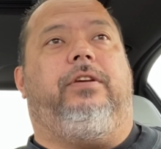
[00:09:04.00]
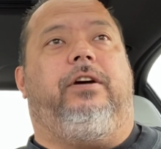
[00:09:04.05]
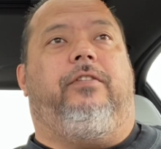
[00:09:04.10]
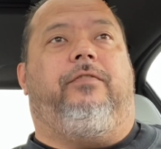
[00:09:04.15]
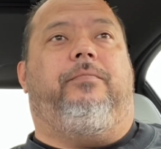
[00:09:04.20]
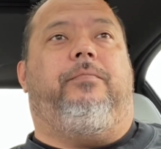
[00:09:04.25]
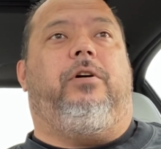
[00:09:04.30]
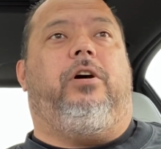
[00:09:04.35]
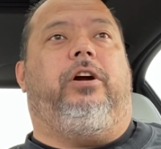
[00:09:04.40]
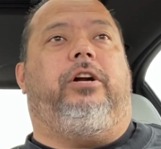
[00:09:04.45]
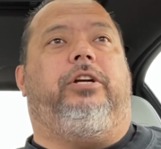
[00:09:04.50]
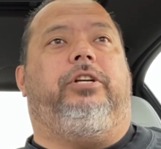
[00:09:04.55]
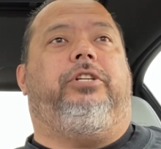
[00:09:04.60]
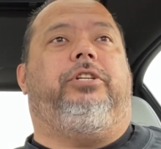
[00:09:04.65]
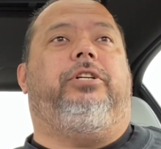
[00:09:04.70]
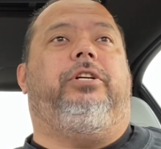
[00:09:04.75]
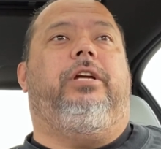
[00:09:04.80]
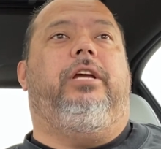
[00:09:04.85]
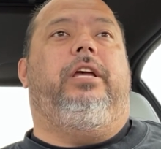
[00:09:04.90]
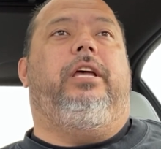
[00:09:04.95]
of March.
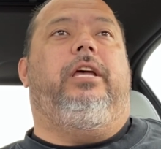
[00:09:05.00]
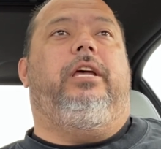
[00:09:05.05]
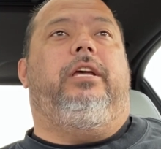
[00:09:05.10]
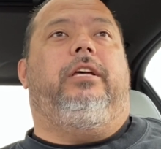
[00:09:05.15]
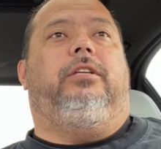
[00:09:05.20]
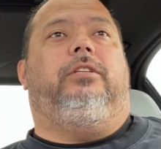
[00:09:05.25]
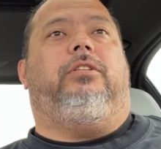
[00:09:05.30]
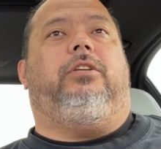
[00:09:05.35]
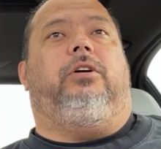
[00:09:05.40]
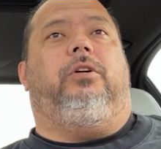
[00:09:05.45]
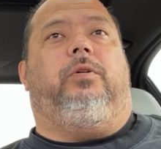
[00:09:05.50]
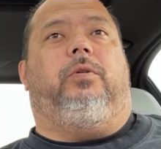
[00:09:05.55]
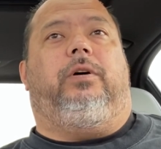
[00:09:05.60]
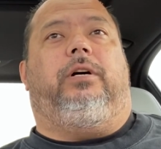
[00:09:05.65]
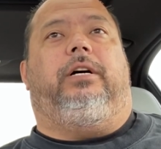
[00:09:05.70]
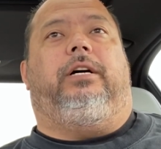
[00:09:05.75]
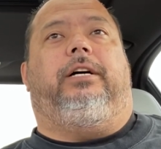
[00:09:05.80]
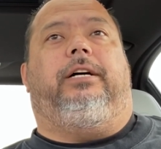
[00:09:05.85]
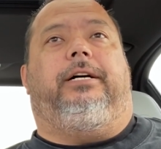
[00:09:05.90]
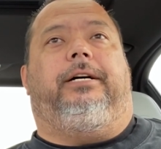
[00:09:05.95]
So
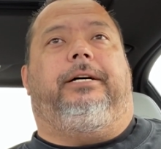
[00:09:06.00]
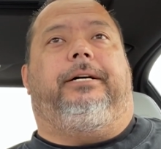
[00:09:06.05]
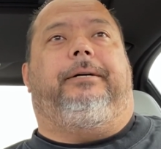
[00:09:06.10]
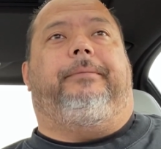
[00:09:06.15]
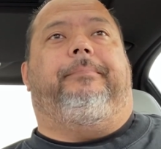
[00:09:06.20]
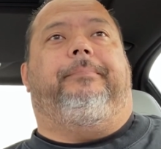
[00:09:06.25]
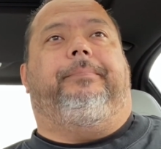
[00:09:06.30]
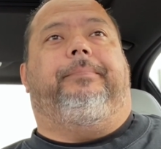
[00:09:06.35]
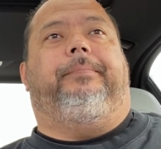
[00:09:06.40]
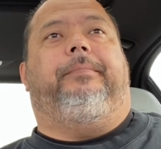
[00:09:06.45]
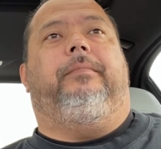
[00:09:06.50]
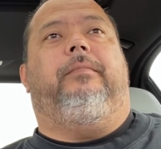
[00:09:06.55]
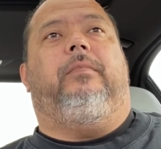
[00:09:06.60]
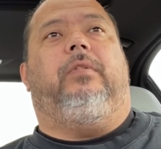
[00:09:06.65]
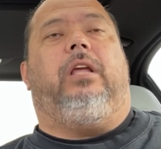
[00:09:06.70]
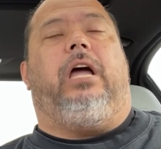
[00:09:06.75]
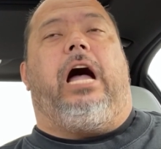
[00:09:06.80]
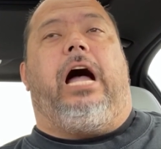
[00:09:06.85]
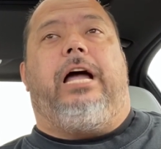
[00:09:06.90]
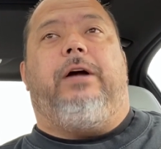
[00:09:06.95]

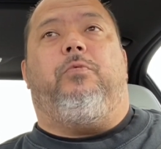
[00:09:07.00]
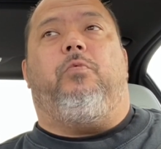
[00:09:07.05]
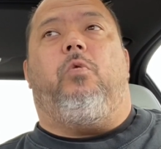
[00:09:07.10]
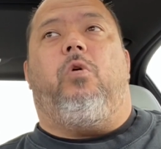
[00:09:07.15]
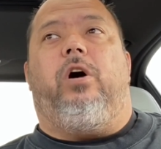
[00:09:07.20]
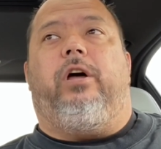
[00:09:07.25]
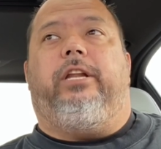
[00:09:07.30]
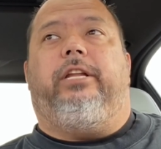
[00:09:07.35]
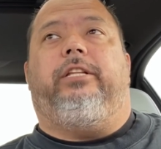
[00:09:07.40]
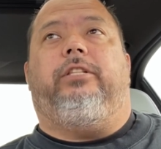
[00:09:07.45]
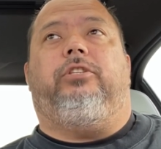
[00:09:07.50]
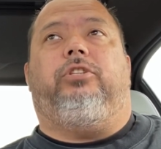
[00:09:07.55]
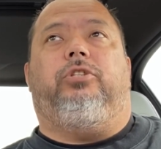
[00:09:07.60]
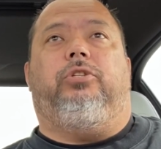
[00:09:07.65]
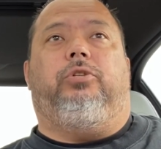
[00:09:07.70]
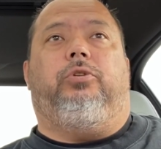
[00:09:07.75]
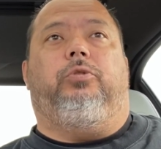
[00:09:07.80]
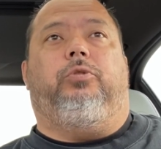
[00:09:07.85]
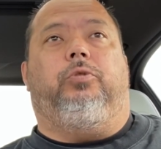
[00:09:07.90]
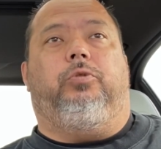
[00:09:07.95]
I wanted
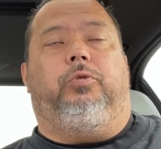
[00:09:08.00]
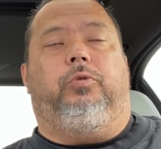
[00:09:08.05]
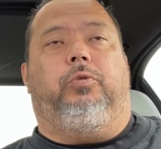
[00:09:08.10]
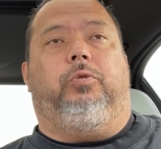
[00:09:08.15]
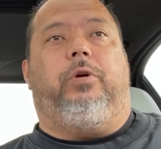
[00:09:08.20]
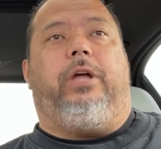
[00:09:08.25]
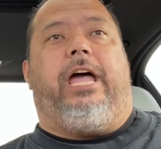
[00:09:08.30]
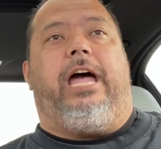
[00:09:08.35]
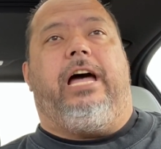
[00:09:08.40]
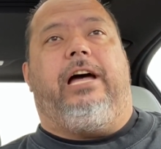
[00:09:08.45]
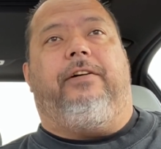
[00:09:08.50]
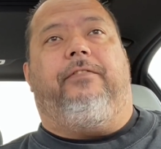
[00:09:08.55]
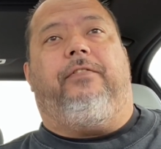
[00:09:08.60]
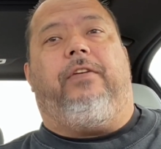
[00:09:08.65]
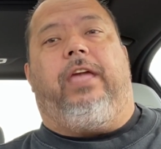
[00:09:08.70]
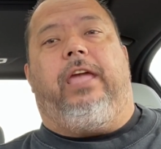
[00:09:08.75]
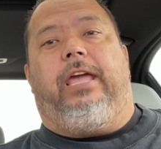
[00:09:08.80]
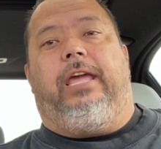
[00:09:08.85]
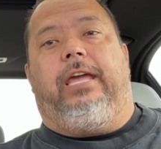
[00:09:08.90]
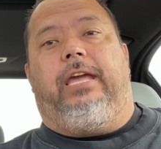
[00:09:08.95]
to have
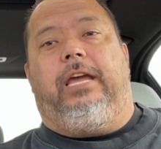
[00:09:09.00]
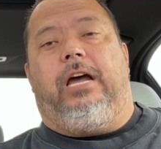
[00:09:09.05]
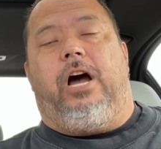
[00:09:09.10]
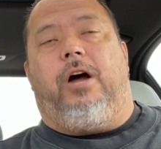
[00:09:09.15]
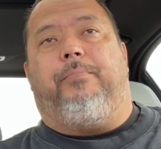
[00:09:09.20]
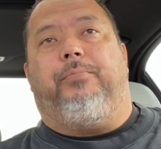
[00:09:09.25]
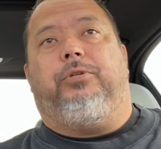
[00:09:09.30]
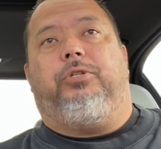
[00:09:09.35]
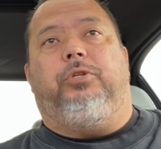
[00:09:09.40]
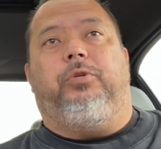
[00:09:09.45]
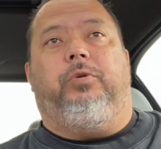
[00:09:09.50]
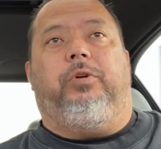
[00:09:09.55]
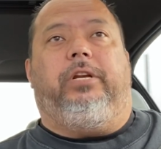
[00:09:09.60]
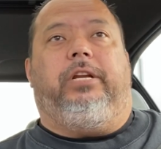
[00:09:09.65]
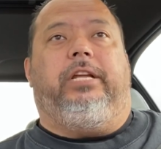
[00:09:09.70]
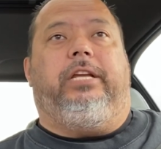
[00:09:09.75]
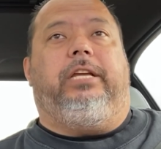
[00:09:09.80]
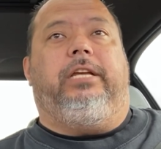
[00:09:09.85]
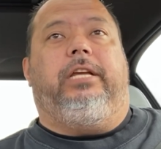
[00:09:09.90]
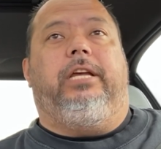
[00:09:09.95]
a
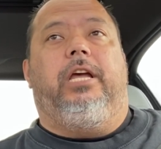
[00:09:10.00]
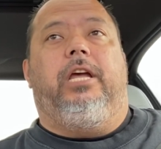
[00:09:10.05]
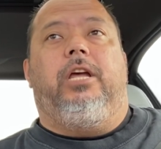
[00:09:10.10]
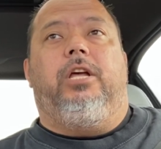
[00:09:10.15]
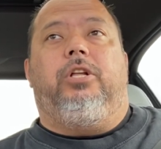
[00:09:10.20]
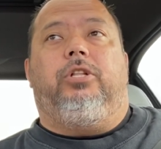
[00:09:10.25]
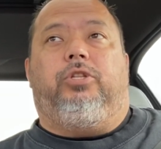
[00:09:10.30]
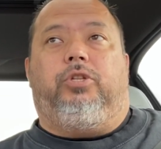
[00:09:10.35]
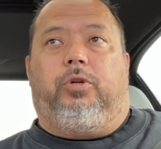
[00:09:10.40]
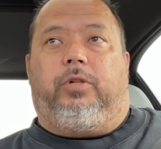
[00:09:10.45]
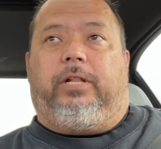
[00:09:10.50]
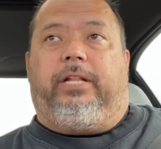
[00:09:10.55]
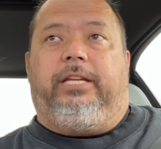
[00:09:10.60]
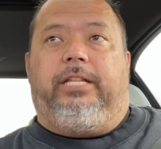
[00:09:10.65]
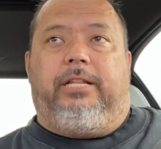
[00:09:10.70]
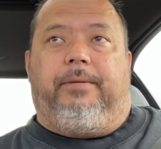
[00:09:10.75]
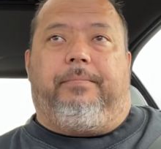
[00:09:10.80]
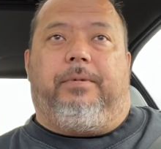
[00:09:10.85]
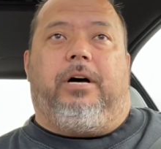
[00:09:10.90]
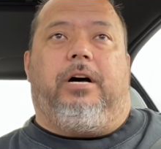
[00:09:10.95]
opportunity to
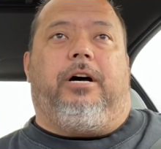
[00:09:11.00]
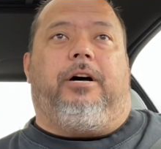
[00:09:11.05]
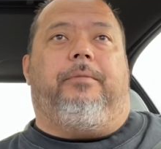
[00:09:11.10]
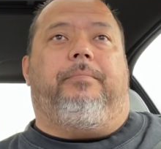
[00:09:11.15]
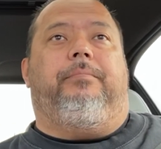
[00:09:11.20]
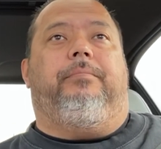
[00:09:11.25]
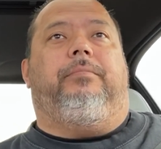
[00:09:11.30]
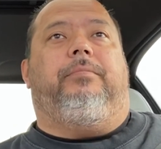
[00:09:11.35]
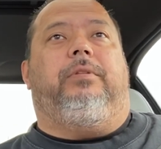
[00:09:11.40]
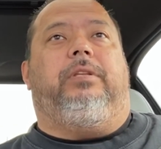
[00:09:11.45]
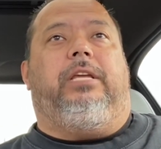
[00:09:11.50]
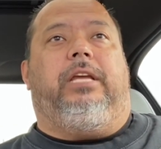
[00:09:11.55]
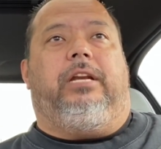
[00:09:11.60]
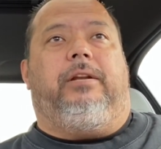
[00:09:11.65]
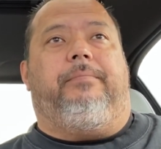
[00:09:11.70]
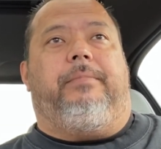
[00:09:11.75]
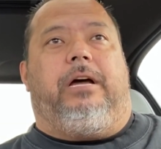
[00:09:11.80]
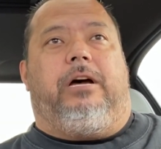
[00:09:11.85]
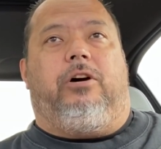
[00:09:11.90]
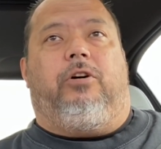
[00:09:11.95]
clean them up, get
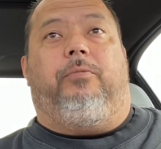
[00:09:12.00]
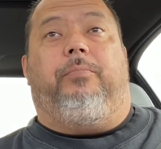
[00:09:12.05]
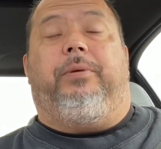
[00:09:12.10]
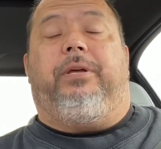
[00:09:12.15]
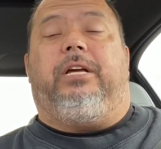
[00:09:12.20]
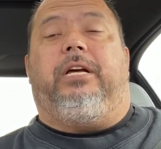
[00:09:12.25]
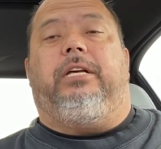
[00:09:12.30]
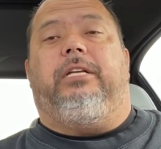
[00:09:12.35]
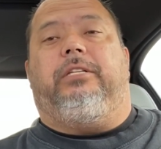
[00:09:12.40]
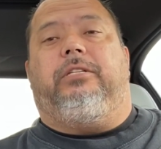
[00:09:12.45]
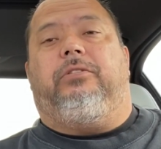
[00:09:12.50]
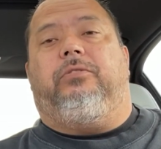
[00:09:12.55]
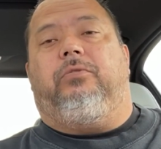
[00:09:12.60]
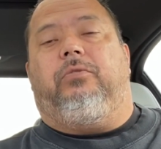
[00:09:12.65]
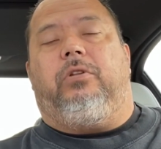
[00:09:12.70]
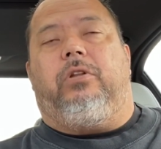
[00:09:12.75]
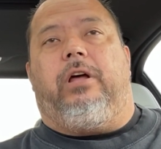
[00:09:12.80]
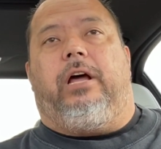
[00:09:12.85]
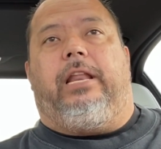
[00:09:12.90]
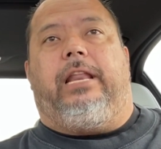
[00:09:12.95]
them out, because
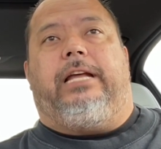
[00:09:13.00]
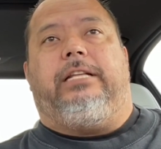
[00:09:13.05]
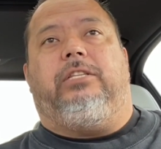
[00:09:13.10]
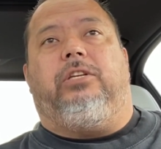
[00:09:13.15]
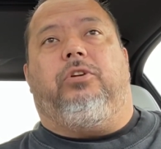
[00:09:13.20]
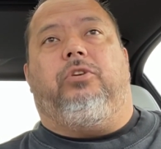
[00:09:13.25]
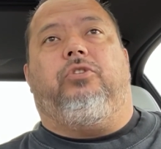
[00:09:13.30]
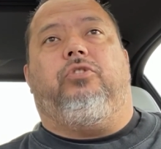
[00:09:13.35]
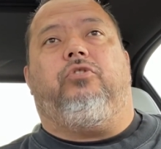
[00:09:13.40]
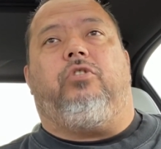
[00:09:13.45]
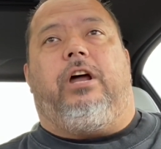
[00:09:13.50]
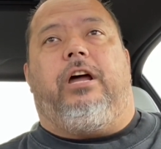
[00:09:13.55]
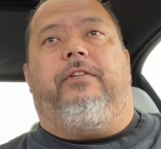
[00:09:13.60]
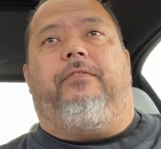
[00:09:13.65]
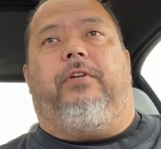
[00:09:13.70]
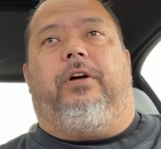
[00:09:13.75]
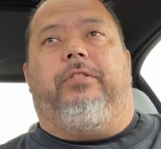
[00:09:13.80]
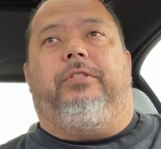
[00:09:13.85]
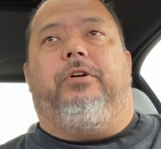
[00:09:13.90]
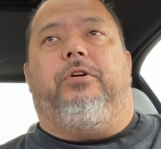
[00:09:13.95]
I like to
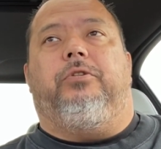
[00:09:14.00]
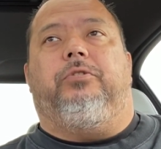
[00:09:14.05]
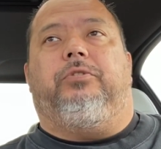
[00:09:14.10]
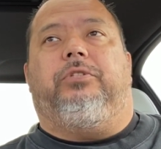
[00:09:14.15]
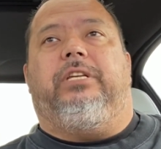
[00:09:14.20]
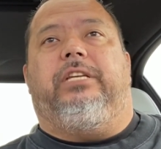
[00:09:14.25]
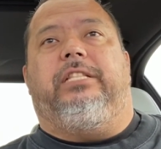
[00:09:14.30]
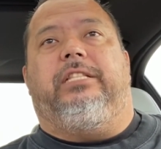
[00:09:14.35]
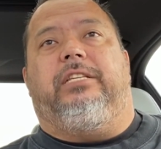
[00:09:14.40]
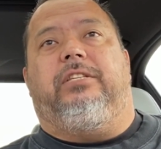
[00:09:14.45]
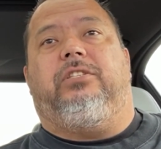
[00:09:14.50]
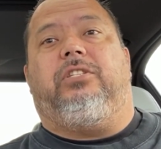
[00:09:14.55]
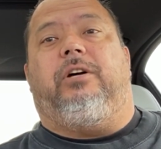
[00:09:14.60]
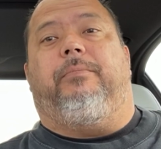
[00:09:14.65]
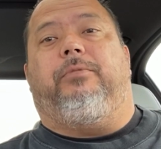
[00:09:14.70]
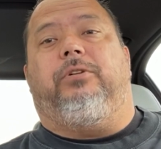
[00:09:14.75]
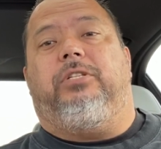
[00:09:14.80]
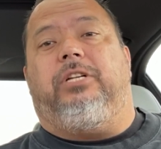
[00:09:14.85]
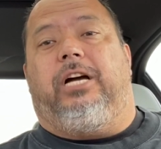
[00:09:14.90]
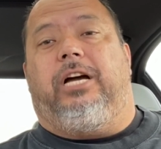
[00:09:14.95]
drive on those in the
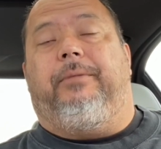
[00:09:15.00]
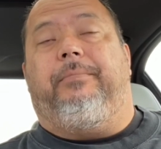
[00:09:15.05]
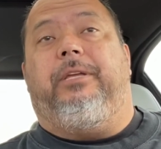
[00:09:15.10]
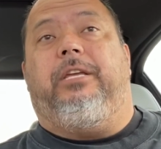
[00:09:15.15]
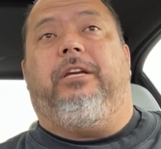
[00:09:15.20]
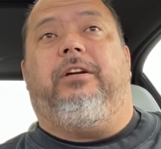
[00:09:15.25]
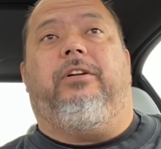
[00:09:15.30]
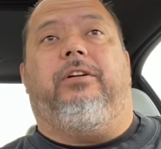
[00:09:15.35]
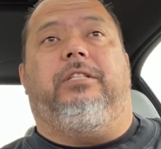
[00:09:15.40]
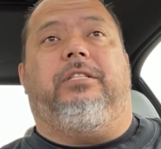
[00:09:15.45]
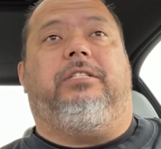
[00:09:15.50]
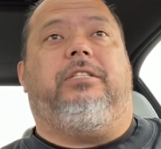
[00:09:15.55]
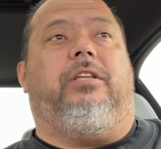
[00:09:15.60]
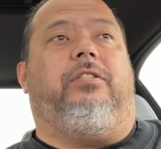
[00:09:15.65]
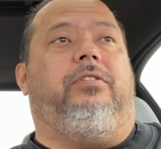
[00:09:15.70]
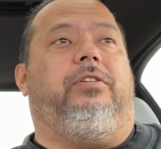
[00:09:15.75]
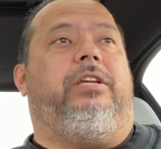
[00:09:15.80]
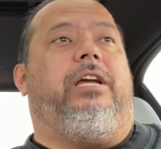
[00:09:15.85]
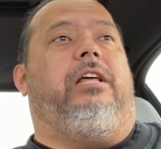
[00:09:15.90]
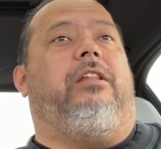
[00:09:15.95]
summertime here in
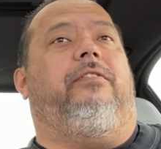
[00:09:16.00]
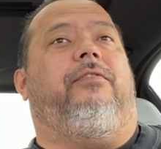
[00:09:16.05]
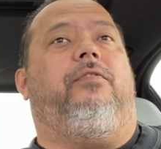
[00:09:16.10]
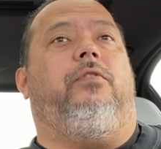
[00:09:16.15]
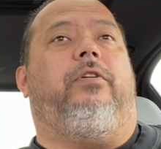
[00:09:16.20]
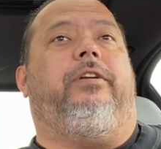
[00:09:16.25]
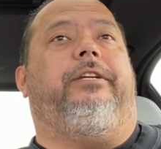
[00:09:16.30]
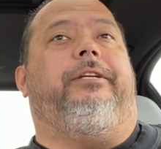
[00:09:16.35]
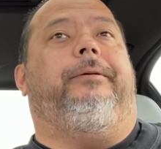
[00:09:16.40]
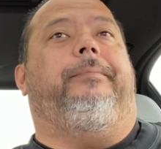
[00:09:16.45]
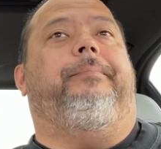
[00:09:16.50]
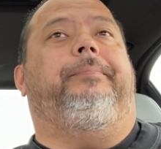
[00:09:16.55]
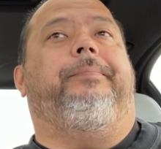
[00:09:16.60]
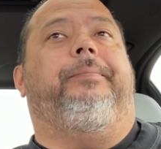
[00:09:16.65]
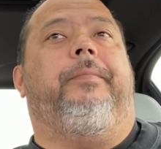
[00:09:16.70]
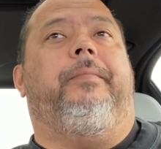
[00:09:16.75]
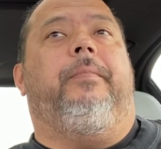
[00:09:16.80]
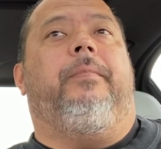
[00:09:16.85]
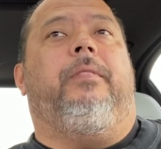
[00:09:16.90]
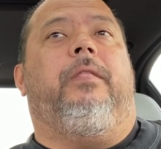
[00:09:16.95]
Southern California.
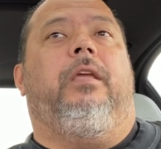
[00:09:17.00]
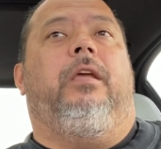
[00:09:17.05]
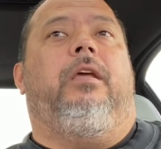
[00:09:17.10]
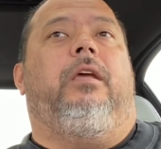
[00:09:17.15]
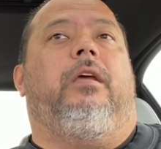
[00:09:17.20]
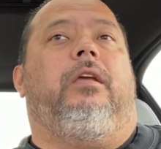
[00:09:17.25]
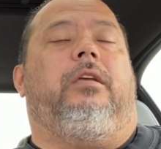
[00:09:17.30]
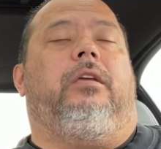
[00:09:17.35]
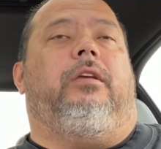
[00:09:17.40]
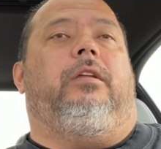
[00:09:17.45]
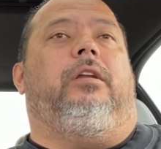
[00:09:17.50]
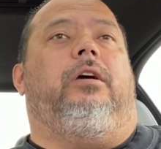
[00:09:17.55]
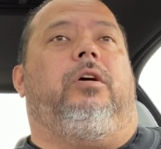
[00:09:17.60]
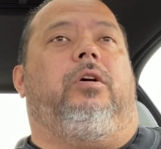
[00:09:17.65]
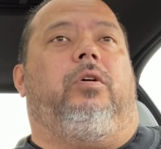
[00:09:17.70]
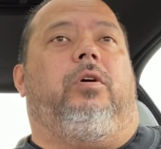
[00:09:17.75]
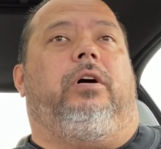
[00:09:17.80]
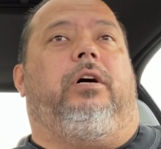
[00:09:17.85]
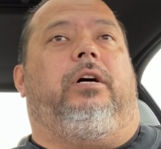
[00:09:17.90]
You know,